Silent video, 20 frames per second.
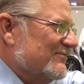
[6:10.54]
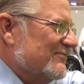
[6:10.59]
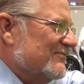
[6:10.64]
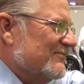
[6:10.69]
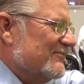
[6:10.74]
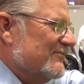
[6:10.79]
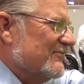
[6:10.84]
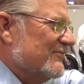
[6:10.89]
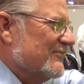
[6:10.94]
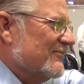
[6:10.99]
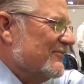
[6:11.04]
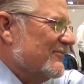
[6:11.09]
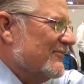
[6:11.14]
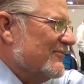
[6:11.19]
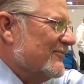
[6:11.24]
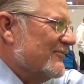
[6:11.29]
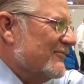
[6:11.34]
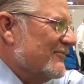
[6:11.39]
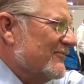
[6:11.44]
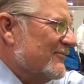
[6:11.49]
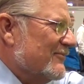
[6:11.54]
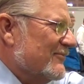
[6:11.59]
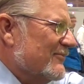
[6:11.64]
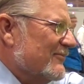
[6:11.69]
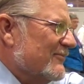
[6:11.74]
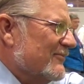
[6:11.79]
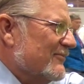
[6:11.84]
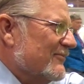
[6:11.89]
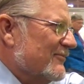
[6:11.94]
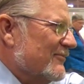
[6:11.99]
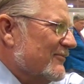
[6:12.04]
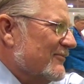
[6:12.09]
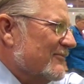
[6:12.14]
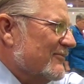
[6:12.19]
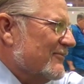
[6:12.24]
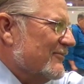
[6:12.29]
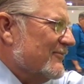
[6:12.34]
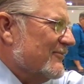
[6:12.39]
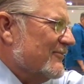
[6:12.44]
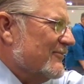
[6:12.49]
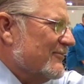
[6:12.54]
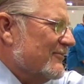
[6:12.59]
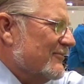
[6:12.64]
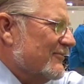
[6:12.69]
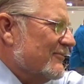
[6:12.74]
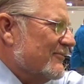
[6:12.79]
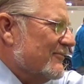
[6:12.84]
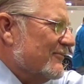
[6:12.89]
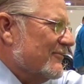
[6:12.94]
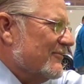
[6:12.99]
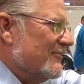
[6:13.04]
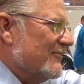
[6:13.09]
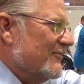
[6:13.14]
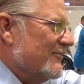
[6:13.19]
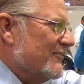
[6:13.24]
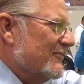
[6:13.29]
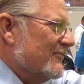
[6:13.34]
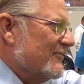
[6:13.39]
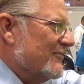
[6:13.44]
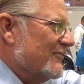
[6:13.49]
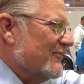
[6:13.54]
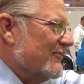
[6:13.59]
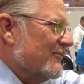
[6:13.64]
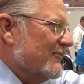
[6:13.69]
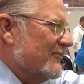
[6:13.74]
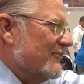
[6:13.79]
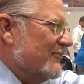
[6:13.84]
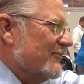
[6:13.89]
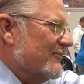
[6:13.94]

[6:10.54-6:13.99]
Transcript: This person isn't speaking.